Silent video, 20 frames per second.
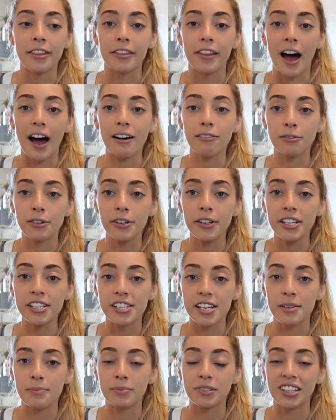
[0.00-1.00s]
That really
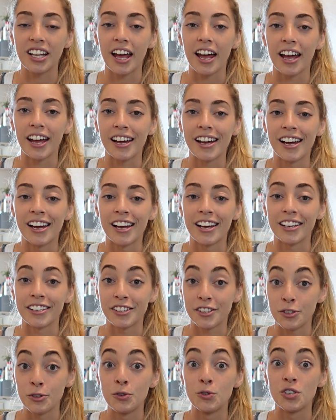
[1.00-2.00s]
did play a
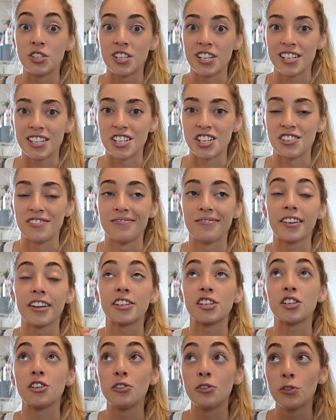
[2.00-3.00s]

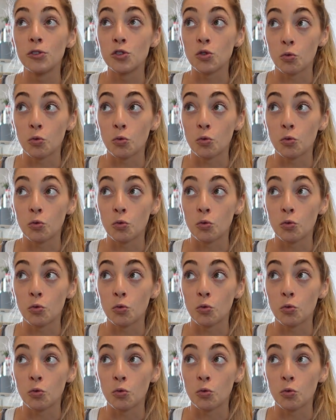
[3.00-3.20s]
huge